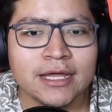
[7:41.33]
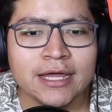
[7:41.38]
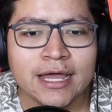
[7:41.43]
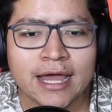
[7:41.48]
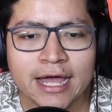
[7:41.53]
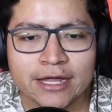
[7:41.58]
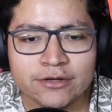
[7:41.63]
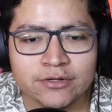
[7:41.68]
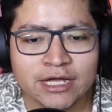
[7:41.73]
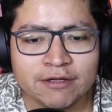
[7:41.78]

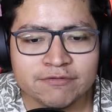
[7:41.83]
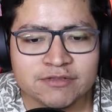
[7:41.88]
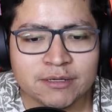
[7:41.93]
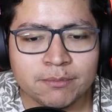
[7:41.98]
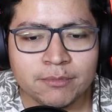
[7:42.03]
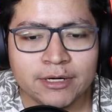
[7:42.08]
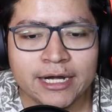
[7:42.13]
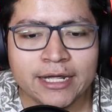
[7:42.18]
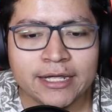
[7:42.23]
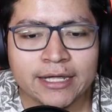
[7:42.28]
And you have
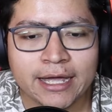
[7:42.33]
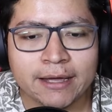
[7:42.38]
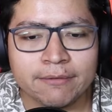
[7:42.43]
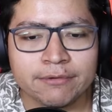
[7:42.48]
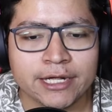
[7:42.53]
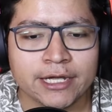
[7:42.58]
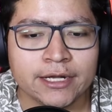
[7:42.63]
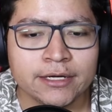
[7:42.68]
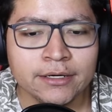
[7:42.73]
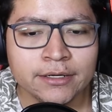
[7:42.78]
someone like
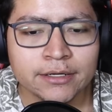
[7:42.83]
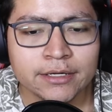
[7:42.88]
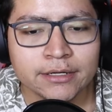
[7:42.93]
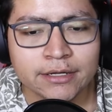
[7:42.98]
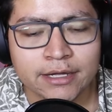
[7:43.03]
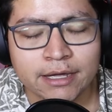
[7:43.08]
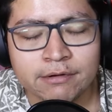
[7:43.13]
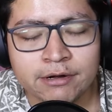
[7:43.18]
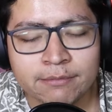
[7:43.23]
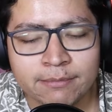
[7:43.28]
Gabriel
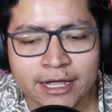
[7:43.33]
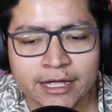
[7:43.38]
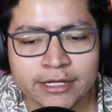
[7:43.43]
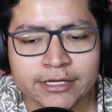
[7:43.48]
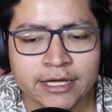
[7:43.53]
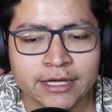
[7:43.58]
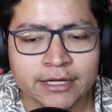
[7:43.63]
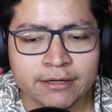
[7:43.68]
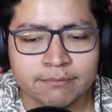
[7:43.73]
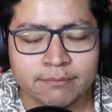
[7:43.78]

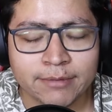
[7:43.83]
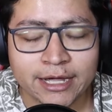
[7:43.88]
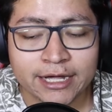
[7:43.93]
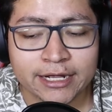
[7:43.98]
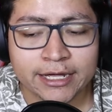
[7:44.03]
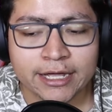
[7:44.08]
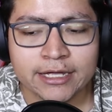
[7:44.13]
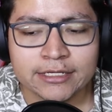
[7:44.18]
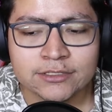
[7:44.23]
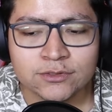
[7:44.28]

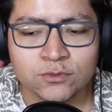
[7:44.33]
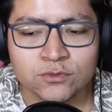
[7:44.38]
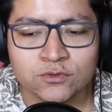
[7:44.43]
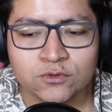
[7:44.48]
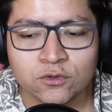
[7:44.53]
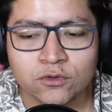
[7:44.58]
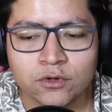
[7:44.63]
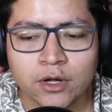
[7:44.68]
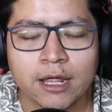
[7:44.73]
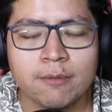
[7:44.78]
Magalhaes, who
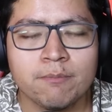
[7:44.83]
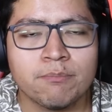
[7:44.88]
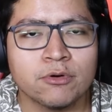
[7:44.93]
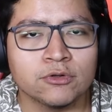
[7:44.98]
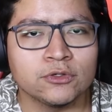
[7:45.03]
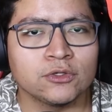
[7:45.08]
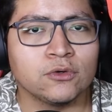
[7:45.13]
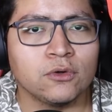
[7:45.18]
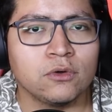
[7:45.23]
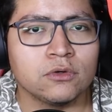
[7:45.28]
scored
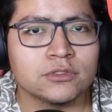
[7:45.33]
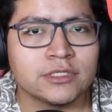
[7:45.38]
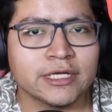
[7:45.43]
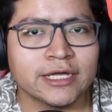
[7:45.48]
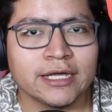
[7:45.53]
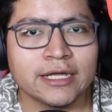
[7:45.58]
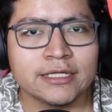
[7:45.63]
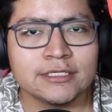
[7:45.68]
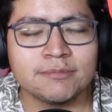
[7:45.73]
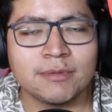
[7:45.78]
important goals, like
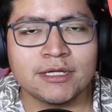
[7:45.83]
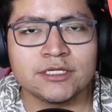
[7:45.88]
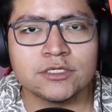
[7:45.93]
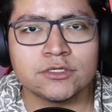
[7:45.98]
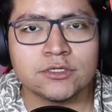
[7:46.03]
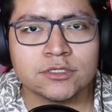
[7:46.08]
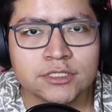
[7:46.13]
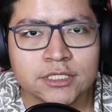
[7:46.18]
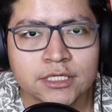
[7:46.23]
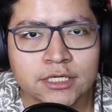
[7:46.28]
against Manchester
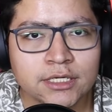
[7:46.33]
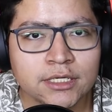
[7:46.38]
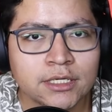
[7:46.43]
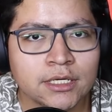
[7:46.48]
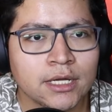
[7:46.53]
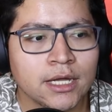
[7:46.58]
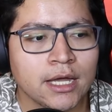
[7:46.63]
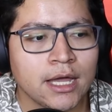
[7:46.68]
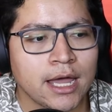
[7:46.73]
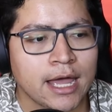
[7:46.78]
City
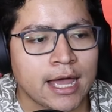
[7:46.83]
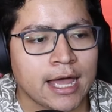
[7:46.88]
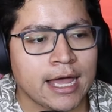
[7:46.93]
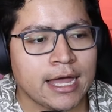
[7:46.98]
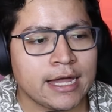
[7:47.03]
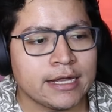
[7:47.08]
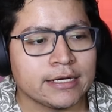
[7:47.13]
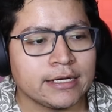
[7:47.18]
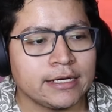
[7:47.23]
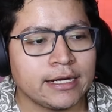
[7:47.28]

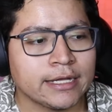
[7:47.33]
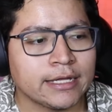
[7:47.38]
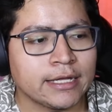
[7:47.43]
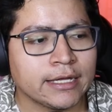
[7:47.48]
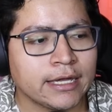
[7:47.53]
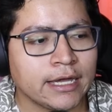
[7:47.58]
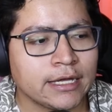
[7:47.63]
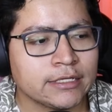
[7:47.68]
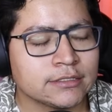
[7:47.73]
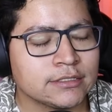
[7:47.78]
and like
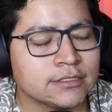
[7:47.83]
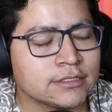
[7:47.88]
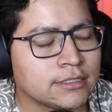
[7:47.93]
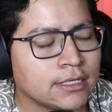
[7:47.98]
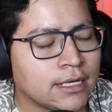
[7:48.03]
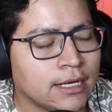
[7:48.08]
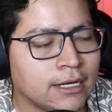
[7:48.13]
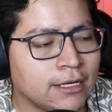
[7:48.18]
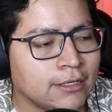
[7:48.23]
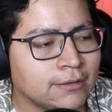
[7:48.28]
against
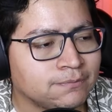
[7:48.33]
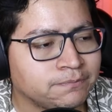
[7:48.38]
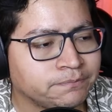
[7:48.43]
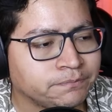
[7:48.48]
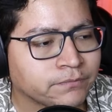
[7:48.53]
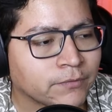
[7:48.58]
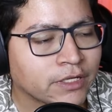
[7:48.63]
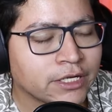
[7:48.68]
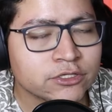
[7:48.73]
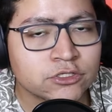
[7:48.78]

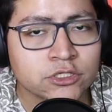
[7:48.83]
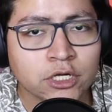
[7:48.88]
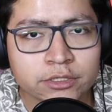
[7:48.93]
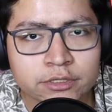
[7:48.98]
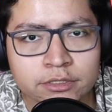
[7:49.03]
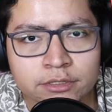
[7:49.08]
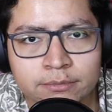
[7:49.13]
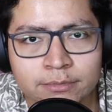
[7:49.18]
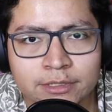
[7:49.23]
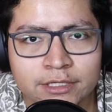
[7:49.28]

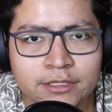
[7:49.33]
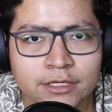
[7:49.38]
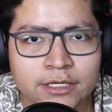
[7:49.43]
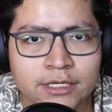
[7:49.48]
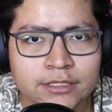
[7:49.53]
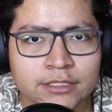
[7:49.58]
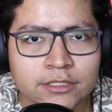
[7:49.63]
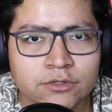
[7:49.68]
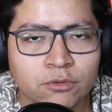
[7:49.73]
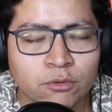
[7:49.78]
Tottenham in
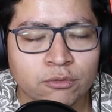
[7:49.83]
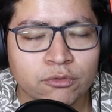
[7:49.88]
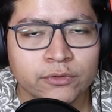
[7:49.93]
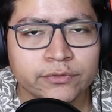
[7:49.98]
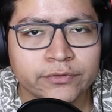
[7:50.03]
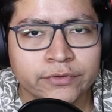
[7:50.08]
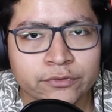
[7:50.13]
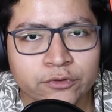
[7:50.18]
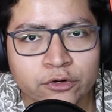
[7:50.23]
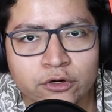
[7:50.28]
the North
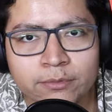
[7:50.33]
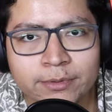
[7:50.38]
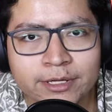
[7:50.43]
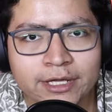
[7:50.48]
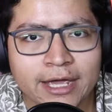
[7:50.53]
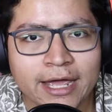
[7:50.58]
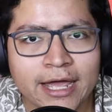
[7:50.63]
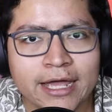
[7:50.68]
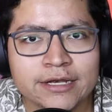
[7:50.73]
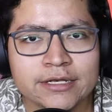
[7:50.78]
London Derby.
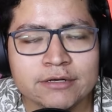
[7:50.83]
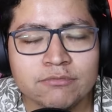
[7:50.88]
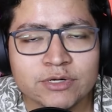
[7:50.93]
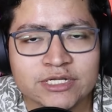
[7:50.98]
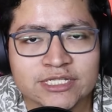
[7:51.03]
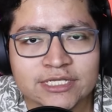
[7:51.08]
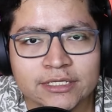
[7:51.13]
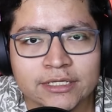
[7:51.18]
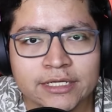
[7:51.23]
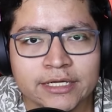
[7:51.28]
And
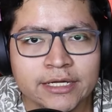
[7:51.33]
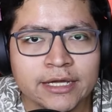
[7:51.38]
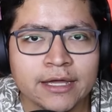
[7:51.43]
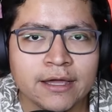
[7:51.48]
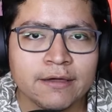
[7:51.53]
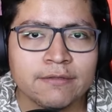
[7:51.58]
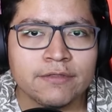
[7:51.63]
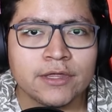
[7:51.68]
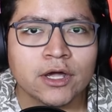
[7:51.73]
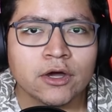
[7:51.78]
recently
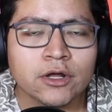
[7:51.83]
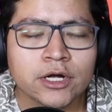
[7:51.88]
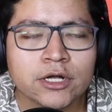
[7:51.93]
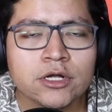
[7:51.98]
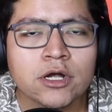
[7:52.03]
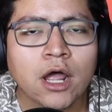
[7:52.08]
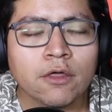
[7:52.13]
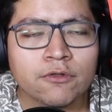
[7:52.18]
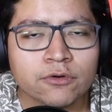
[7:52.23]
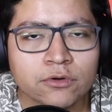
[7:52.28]
they got
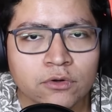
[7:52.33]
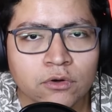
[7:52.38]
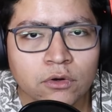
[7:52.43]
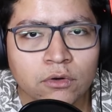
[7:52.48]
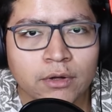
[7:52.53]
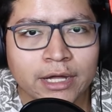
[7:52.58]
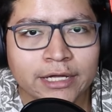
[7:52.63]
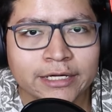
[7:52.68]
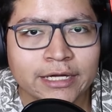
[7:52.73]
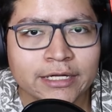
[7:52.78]
another goal
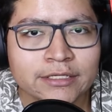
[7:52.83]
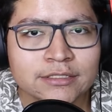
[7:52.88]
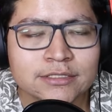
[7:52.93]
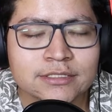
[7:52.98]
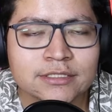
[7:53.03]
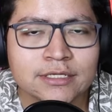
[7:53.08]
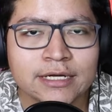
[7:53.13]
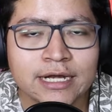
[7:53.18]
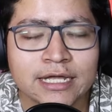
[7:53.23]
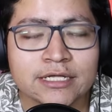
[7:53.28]
against
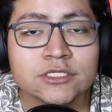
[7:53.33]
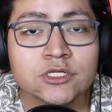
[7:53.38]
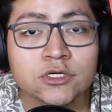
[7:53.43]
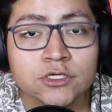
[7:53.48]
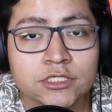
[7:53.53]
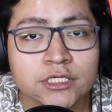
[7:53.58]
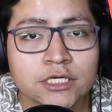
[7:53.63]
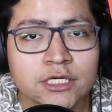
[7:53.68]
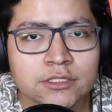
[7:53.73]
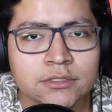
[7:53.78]
Leicester
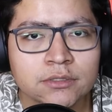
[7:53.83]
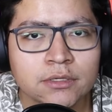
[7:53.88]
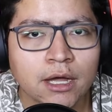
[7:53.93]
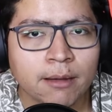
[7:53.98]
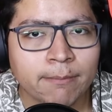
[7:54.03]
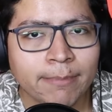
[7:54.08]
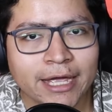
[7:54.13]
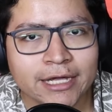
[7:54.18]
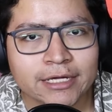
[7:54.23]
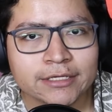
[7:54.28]
City to come
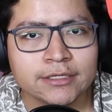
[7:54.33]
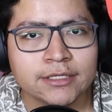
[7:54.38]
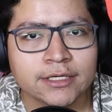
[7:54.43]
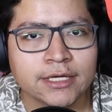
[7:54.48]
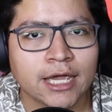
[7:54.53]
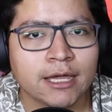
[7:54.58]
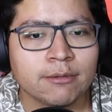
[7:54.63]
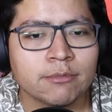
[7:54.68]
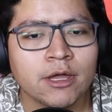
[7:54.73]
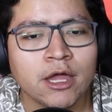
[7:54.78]
back in the
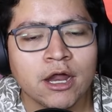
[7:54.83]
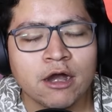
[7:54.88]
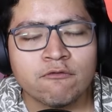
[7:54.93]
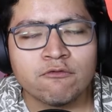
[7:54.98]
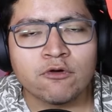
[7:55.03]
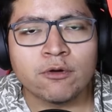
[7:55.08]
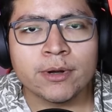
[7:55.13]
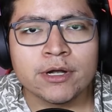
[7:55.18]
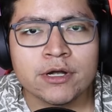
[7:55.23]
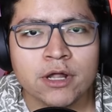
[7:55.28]
game
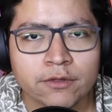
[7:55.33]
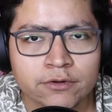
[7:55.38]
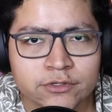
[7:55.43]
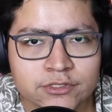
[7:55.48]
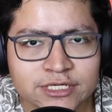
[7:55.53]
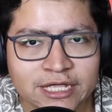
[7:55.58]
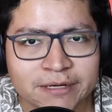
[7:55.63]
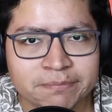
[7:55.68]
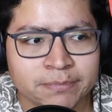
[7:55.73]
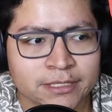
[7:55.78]
from another
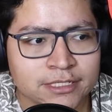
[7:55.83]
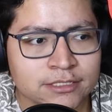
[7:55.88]
set piece.